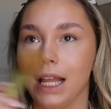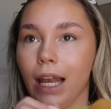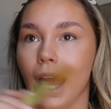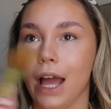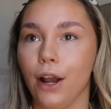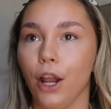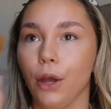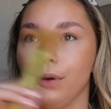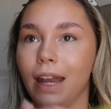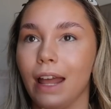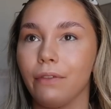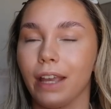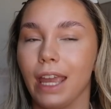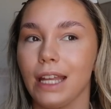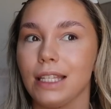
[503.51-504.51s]
let alone
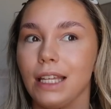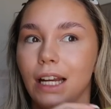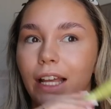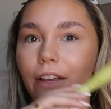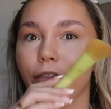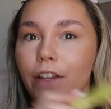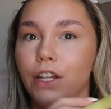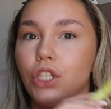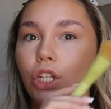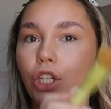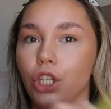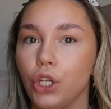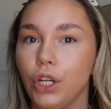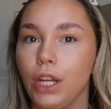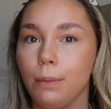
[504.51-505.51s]
navigating like finishing
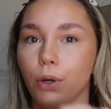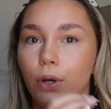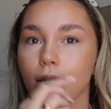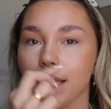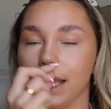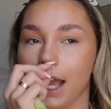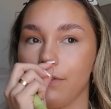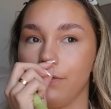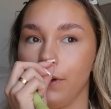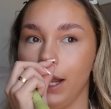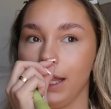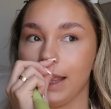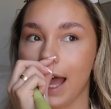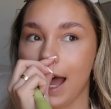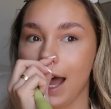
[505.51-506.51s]
uni, because like I feel
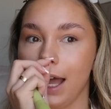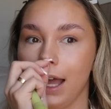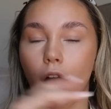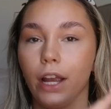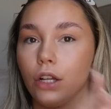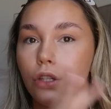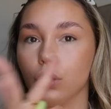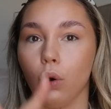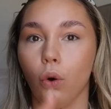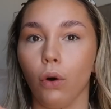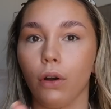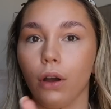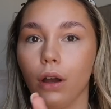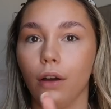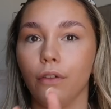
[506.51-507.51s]
like that I could
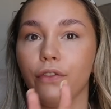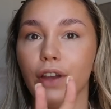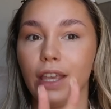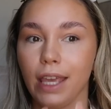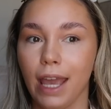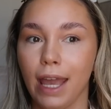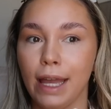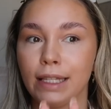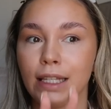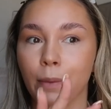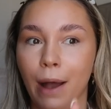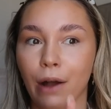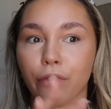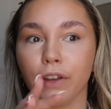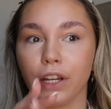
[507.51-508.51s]
talk for years
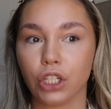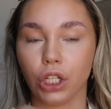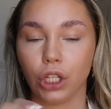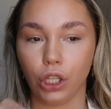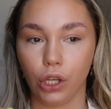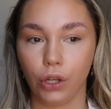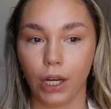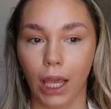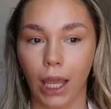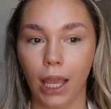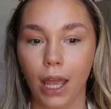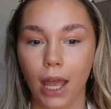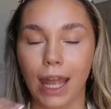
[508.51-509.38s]
about finishing uni.